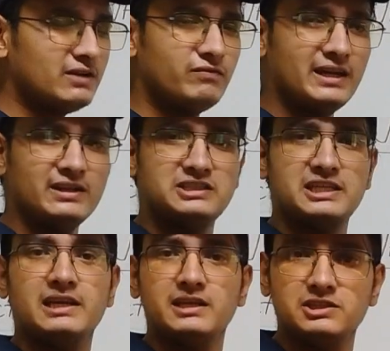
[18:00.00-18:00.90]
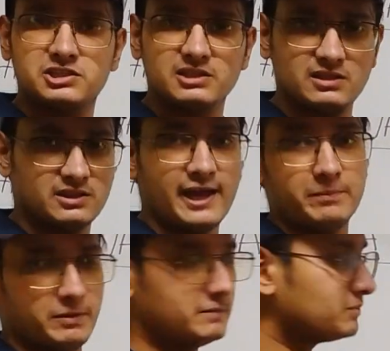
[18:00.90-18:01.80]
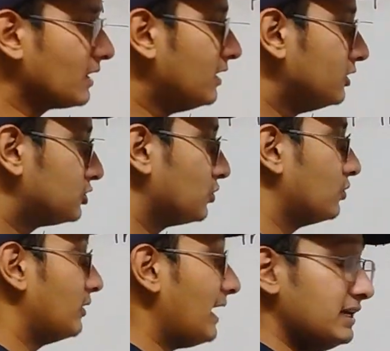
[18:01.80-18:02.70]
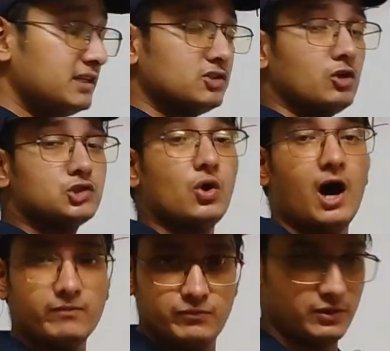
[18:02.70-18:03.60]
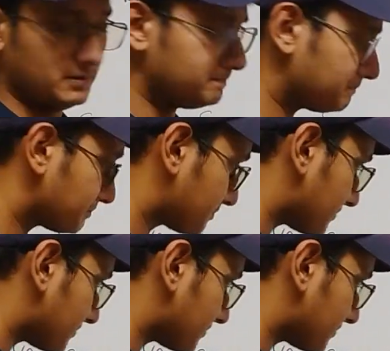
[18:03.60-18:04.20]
a very gelish type. So, and it is also harmful.